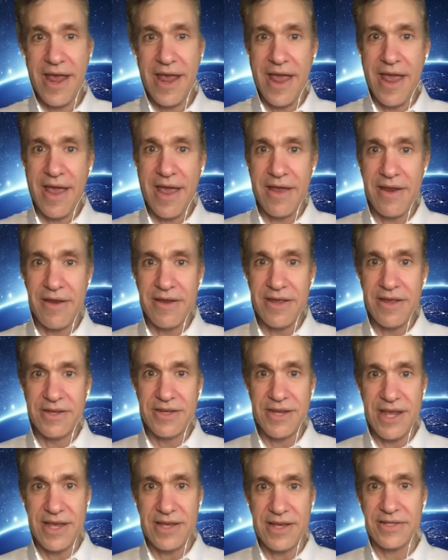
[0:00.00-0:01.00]
And it
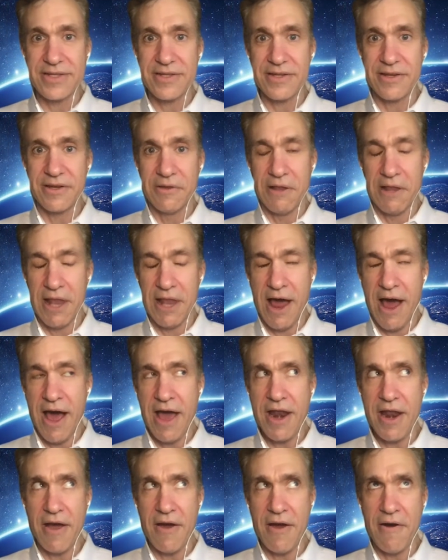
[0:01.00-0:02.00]
takes a lot
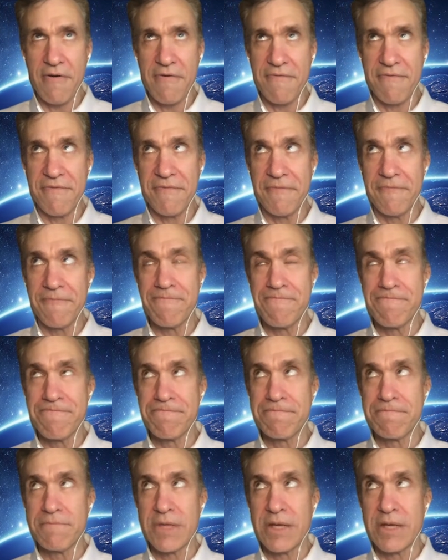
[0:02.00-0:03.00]
of
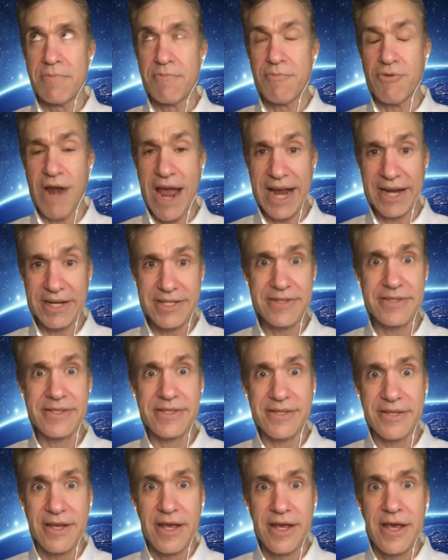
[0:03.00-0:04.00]

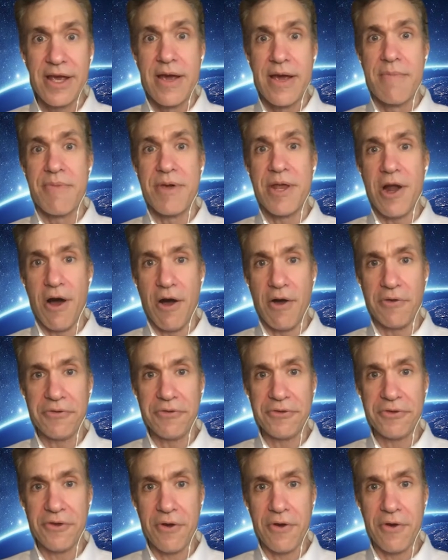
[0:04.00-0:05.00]
practice, but
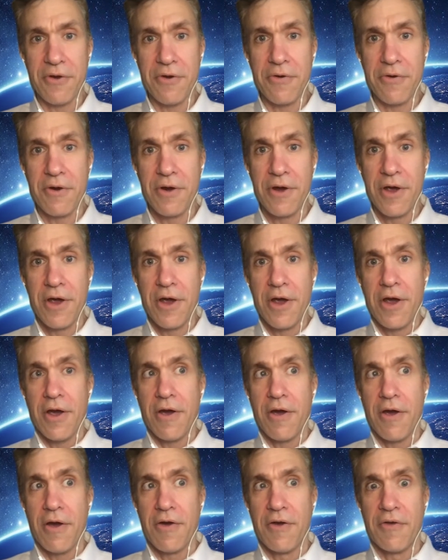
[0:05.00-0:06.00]
also
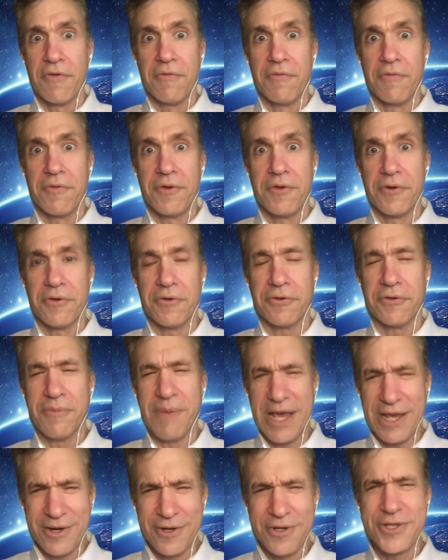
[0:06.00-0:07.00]
there's some
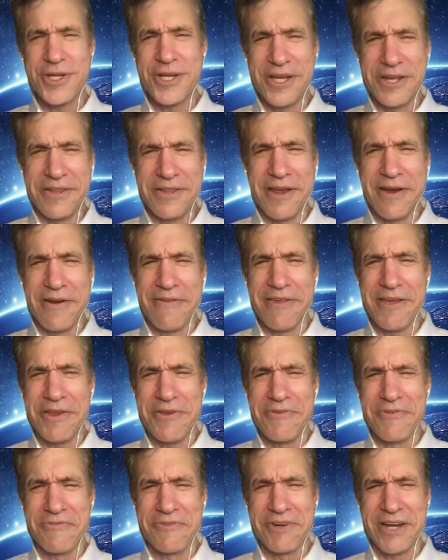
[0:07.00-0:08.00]
energy in there that
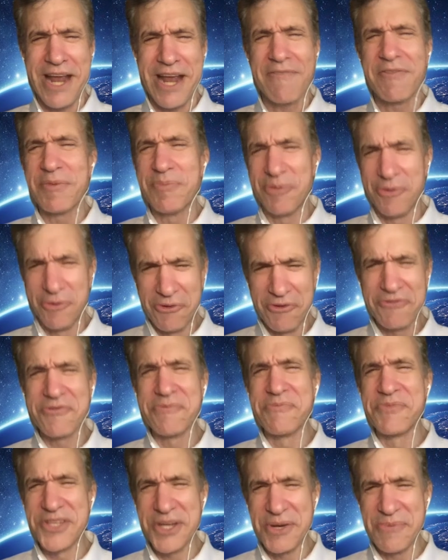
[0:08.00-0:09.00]
you're going to have to pull from
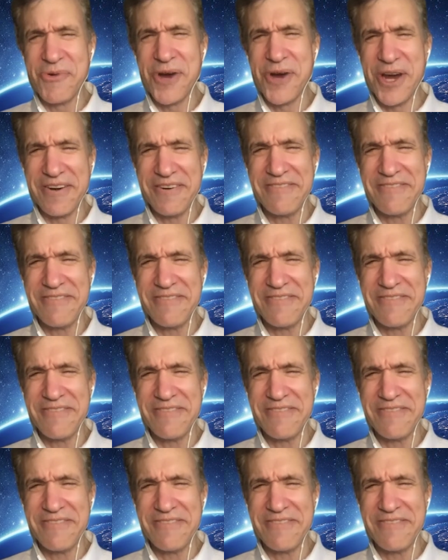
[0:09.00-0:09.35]
somewhere.